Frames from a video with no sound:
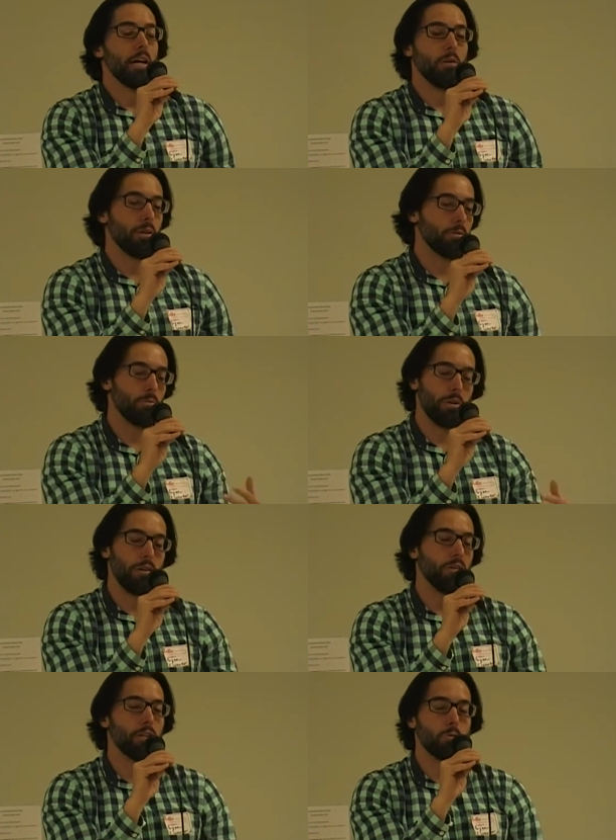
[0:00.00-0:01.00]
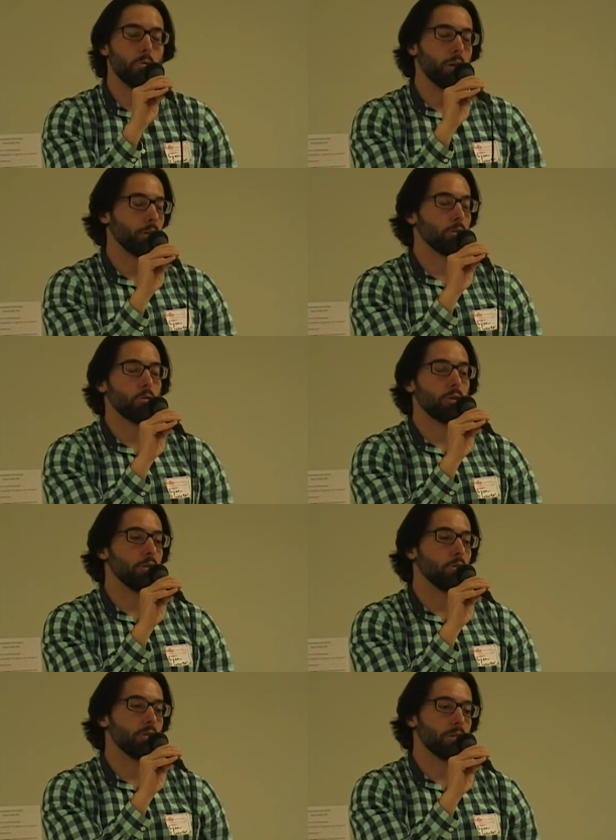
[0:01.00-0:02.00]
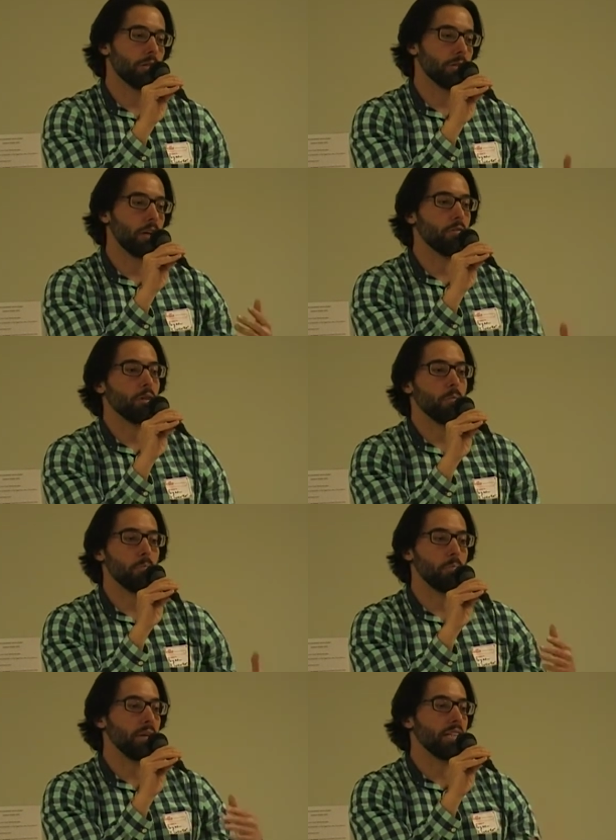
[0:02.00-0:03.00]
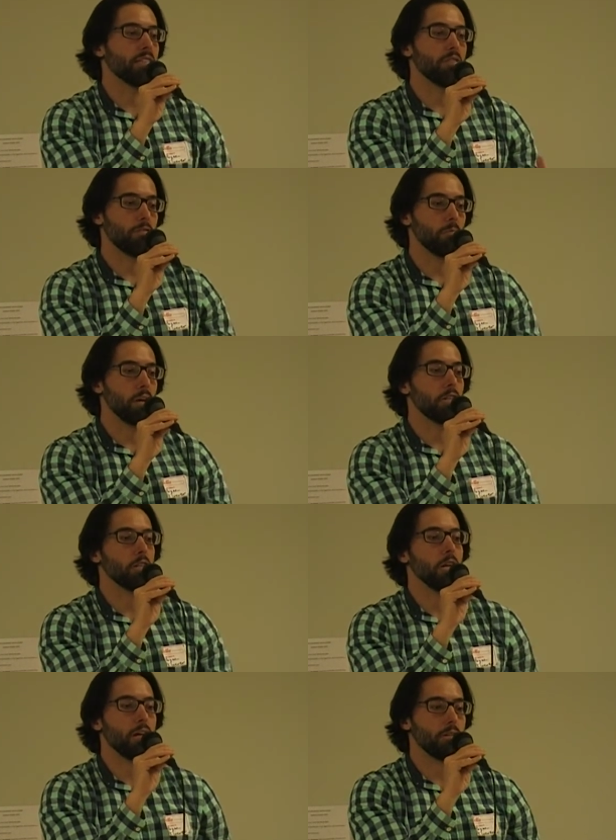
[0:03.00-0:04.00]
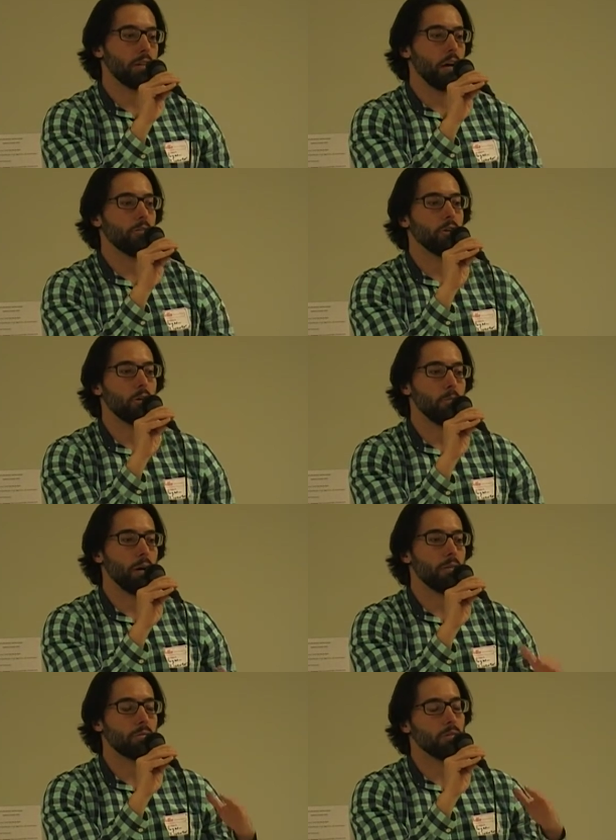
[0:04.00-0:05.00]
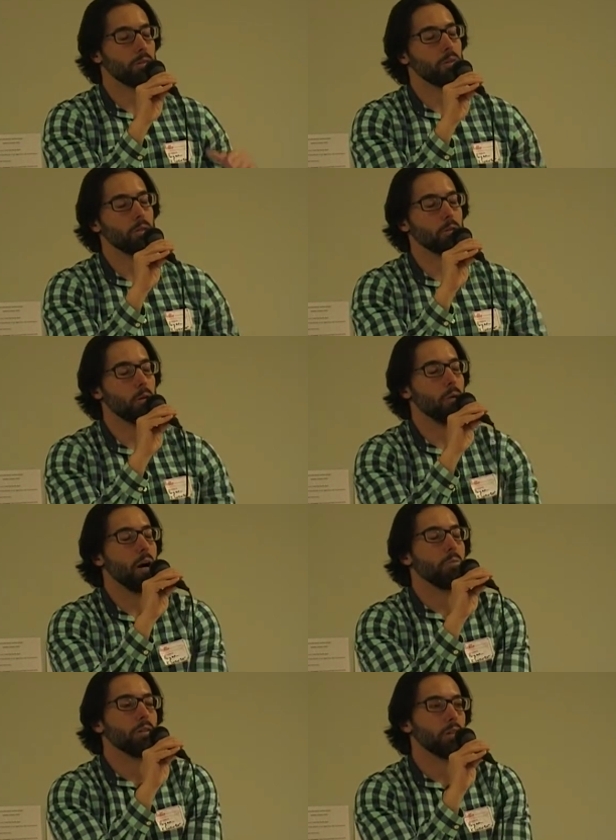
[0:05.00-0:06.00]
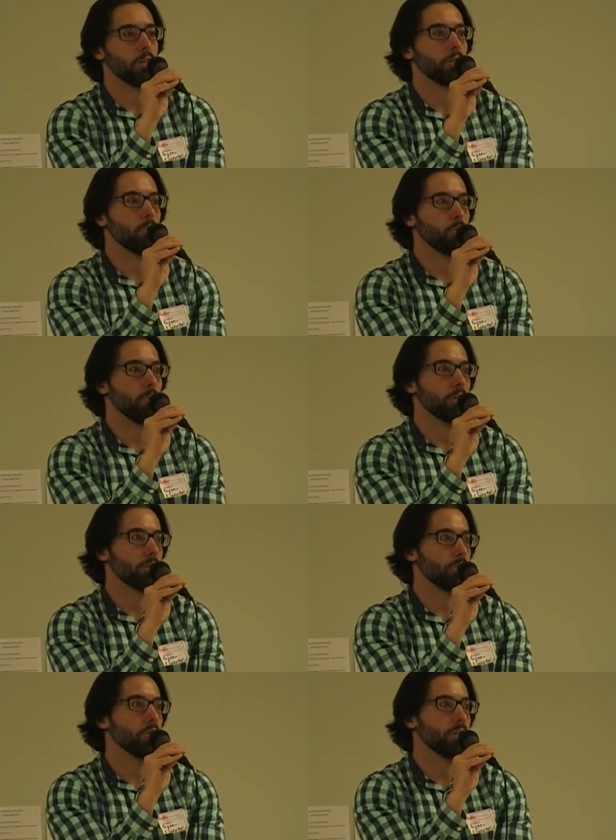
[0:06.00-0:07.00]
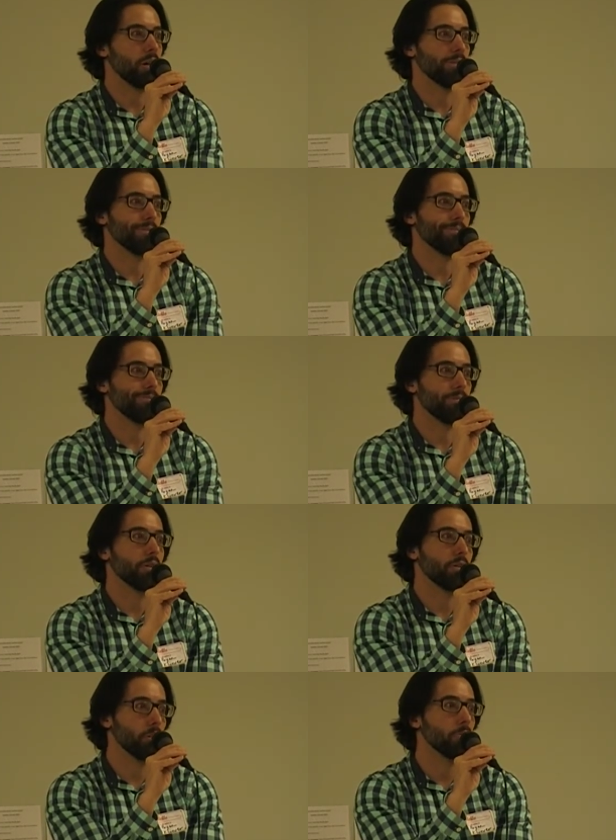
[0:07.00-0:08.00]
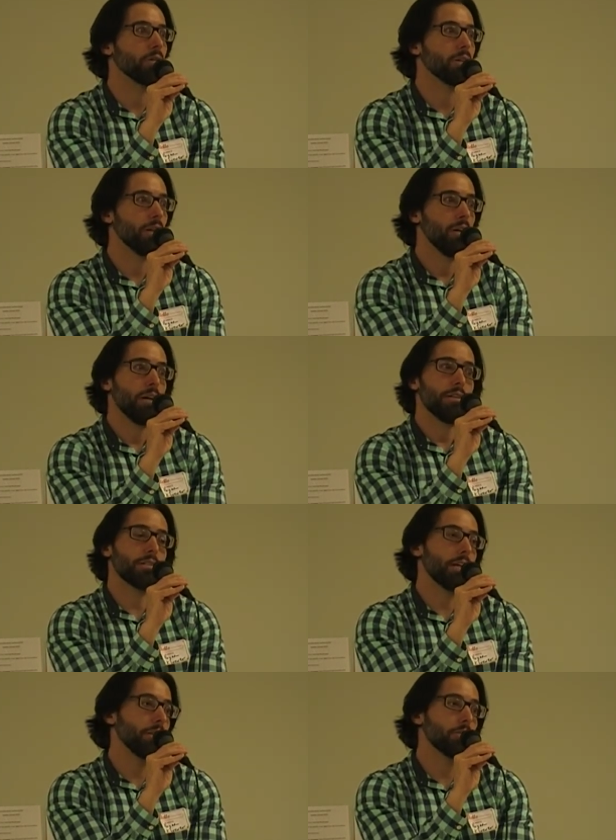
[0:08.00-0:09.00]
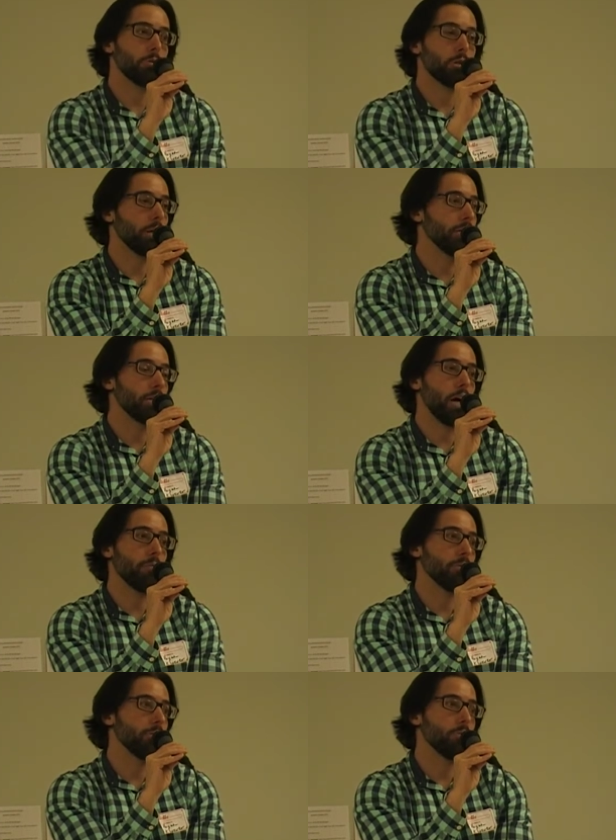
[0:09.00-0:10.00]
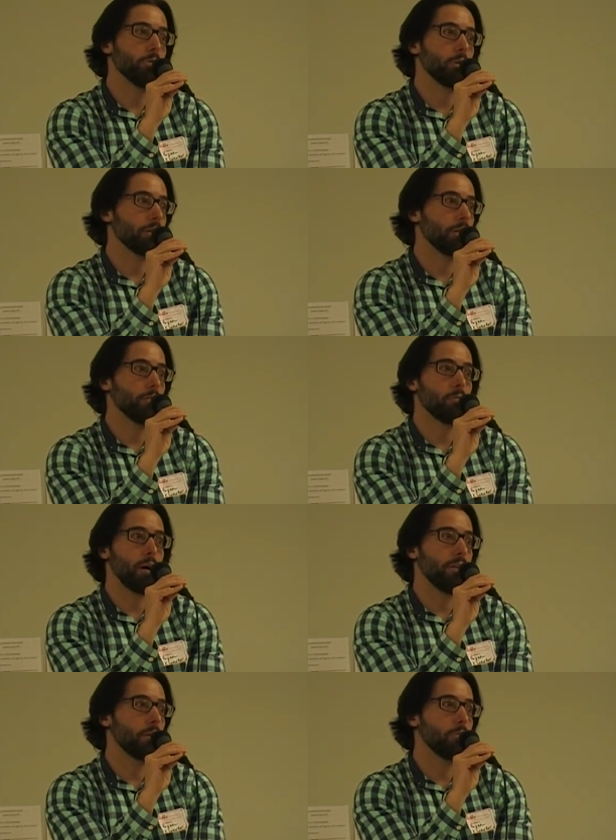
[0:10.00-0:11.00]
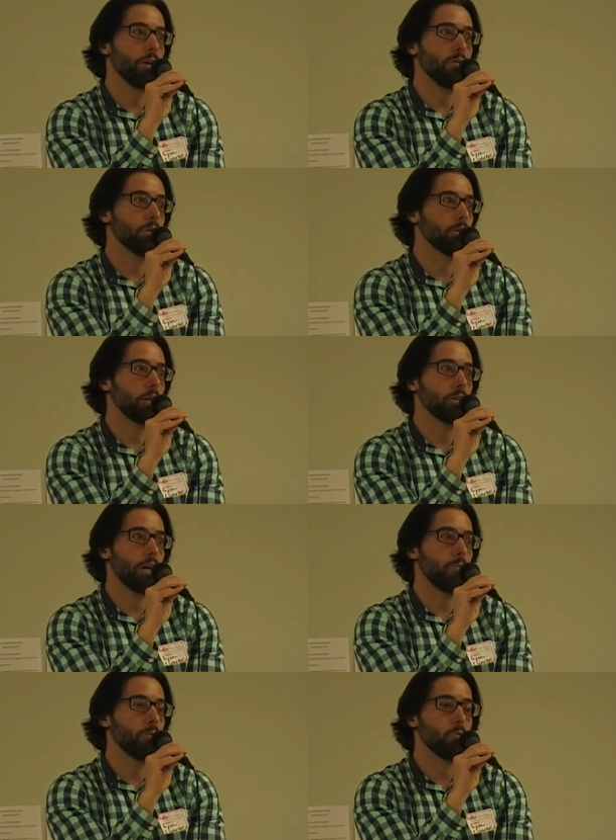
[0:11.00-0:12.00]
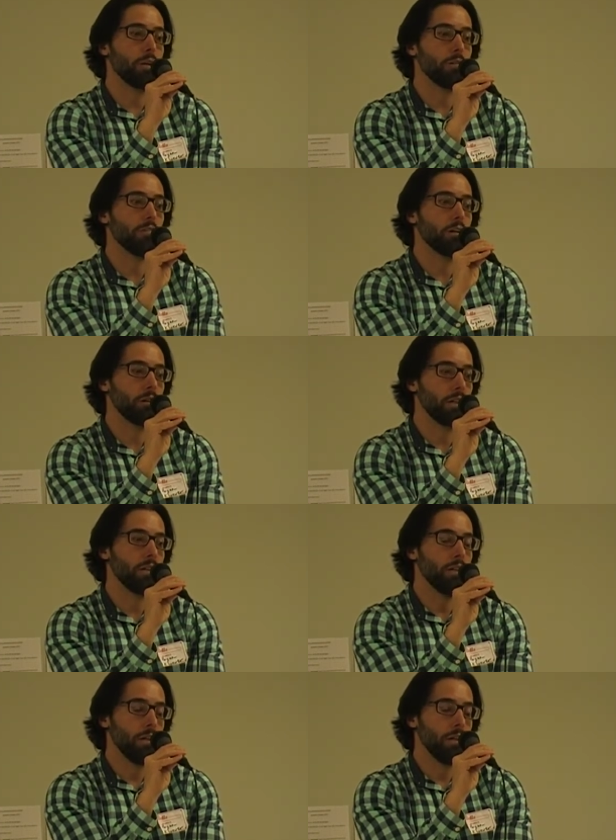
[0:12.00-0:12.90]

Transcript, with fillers: and that's one of the things we'll make sure we do is that every piece of information that is is out there about the current population. We'll make sure that that's included. The states do a great job. New York and Vermont, they, they do a great job, and we are very